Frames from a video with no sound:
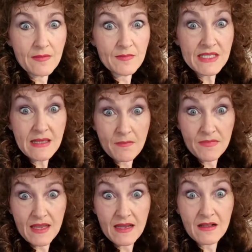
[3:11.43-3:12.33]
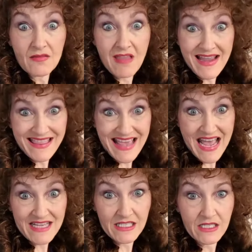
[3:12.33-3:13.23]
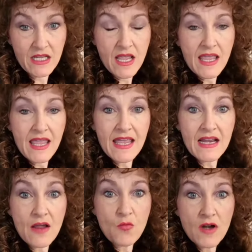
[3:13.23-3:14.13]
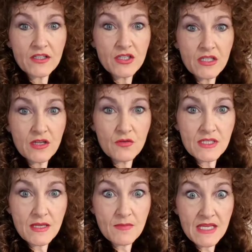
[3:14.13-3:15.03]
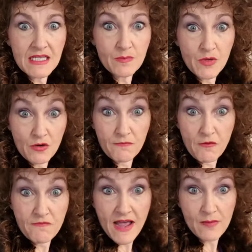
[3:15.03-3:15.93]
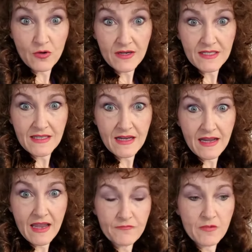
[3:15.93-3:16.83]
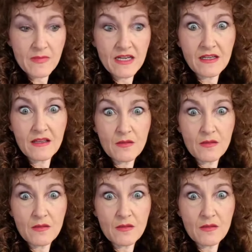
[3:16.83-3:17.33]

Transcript: something like that. And I wanted to use some of these beautiful fabrics that I get from India,